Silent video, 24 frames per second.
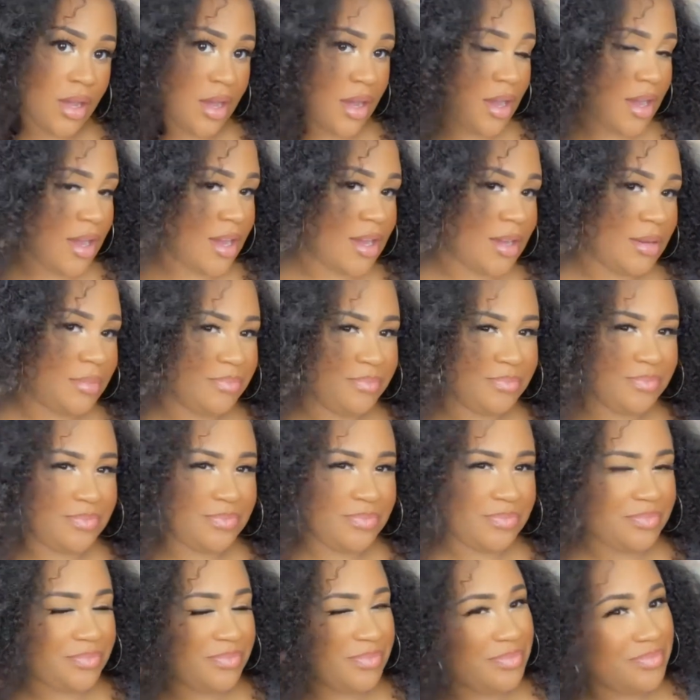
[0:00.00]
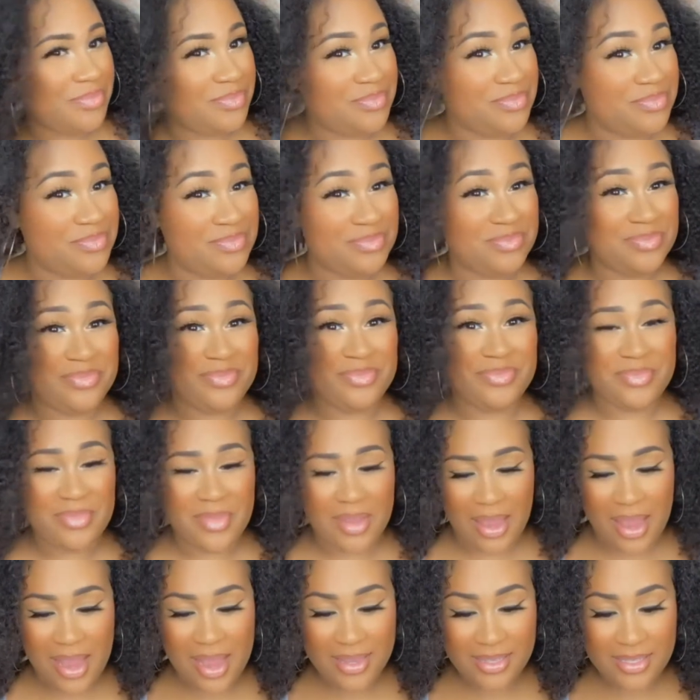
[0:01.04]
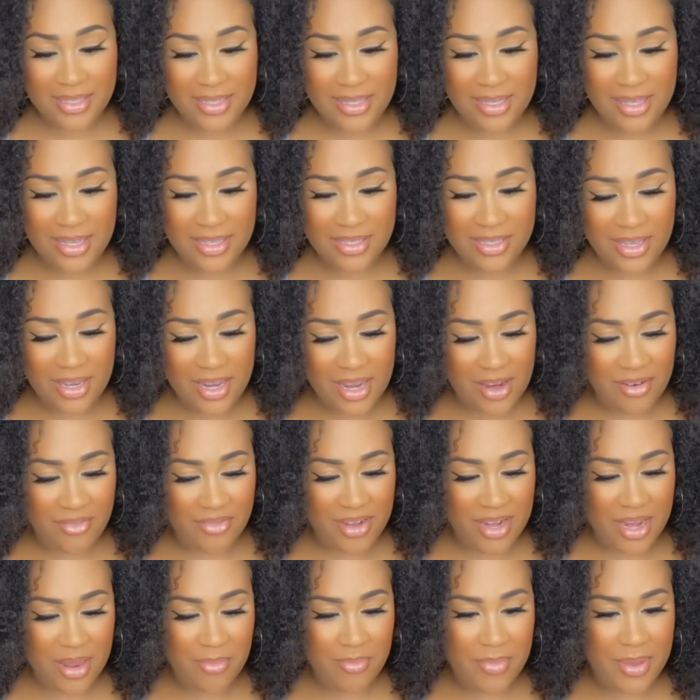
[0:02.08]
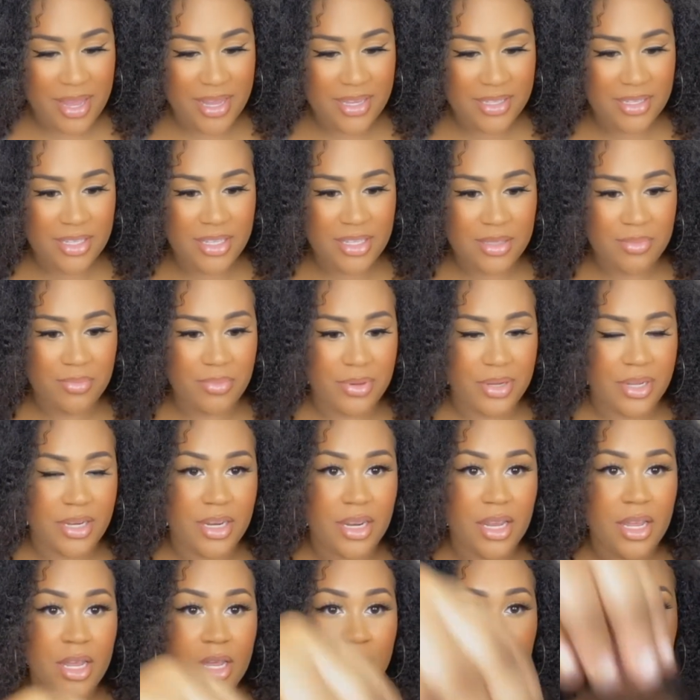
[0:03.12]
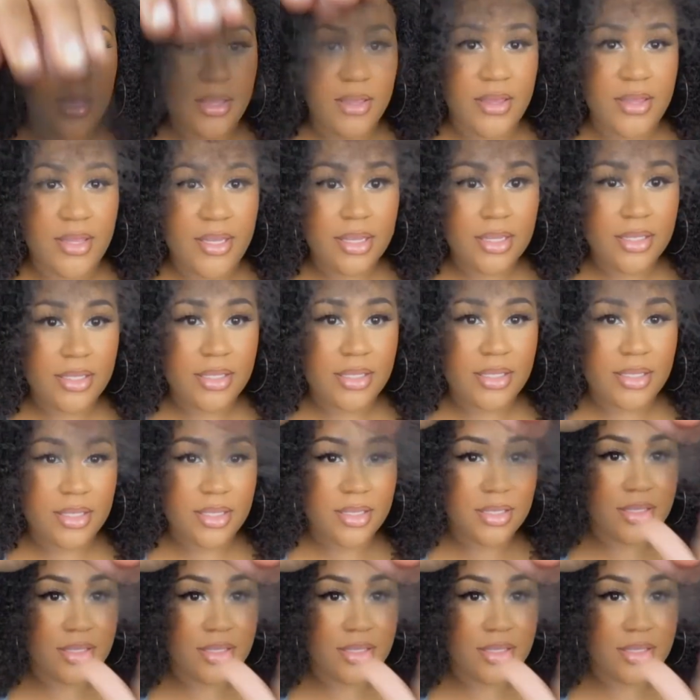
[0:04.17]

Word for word: Um, I see this on an everyday basis, but this